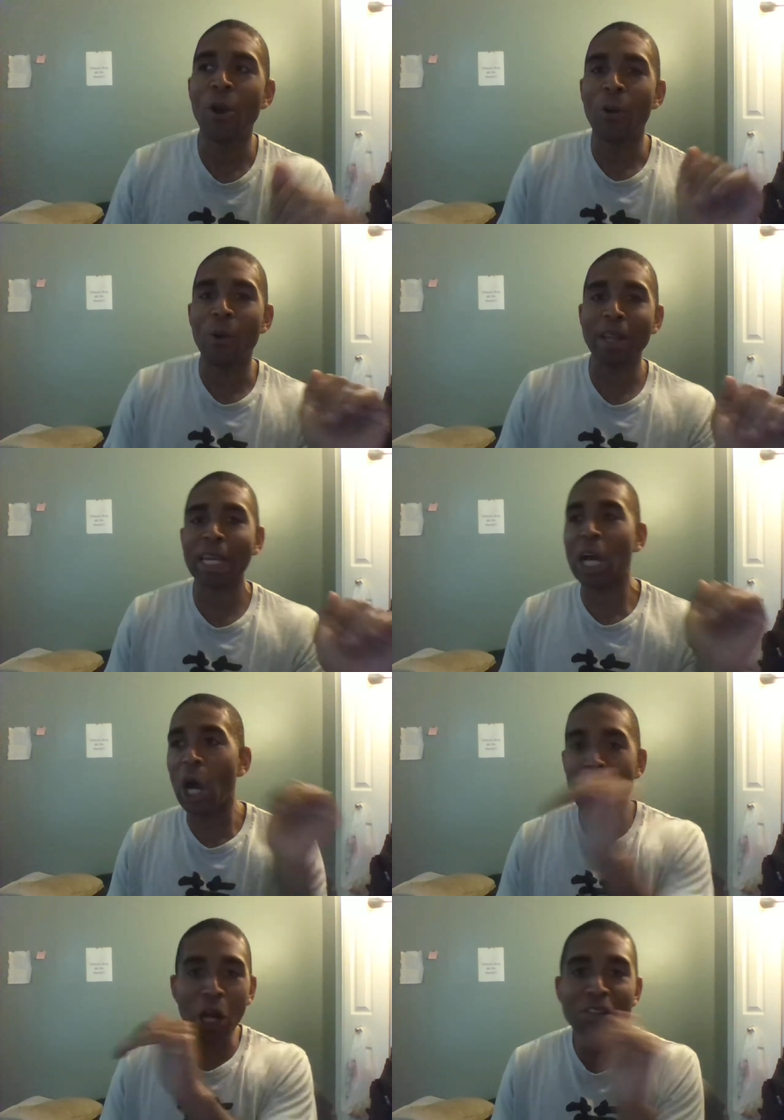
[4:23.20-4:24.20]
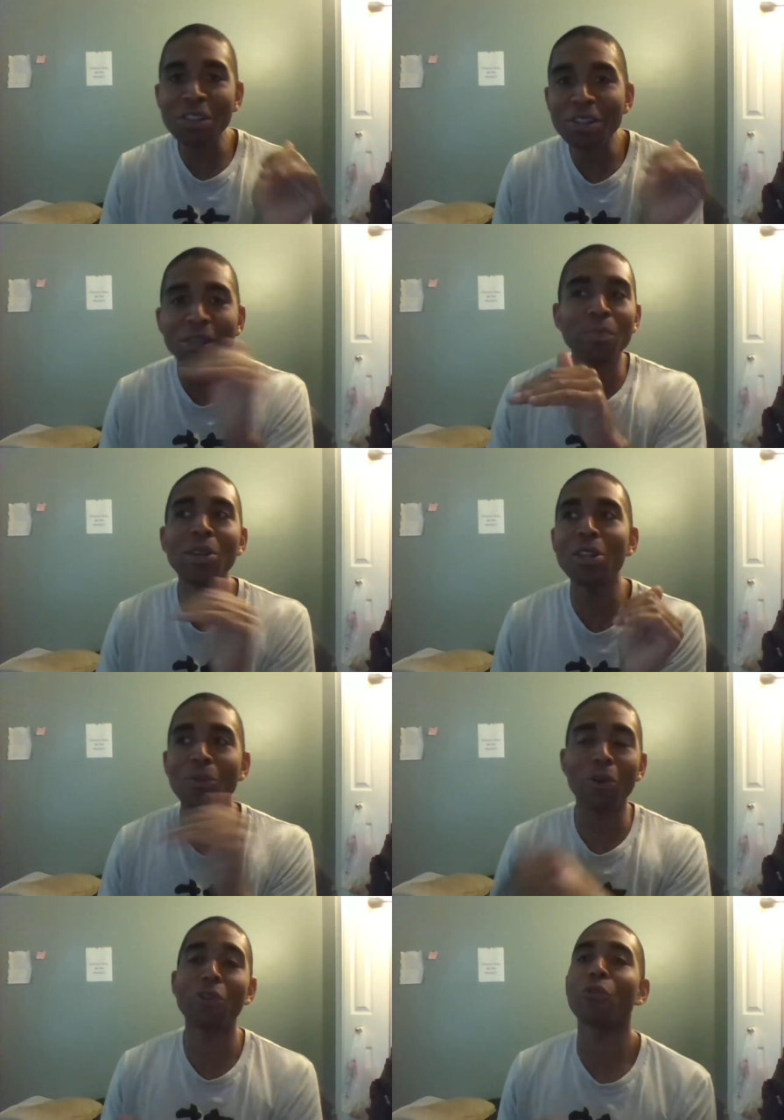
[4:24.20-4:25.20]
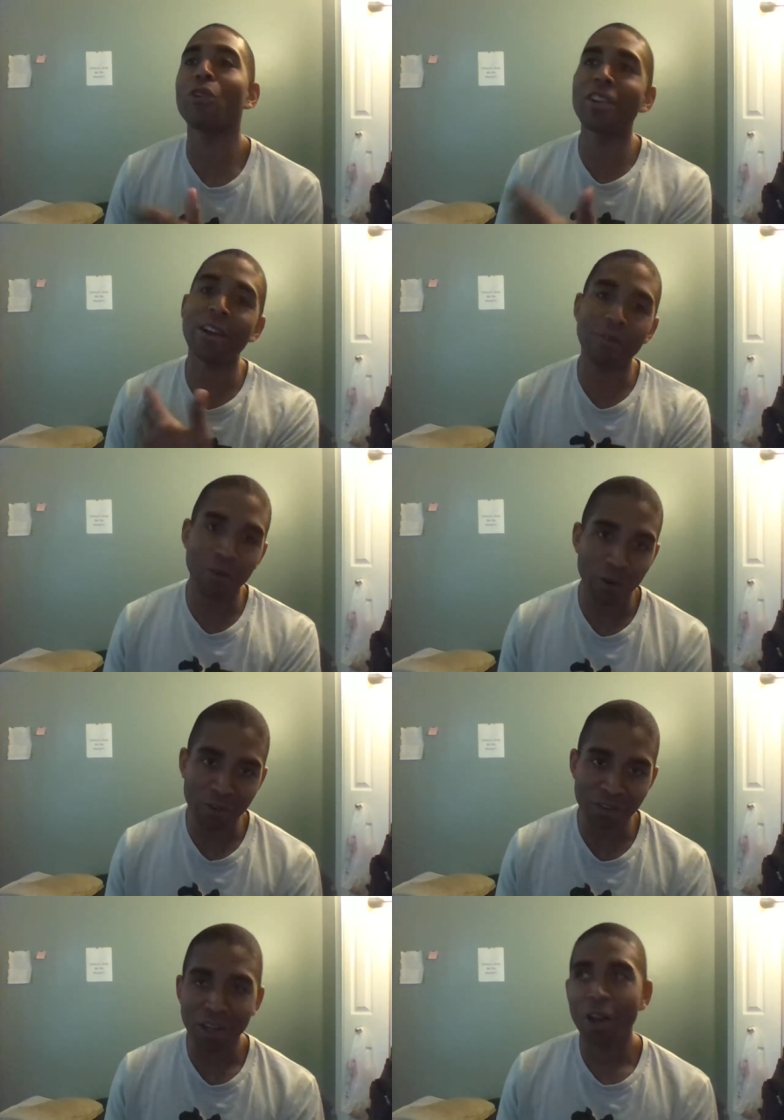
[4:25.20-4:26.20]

where I have to constantly be the one to reach out first,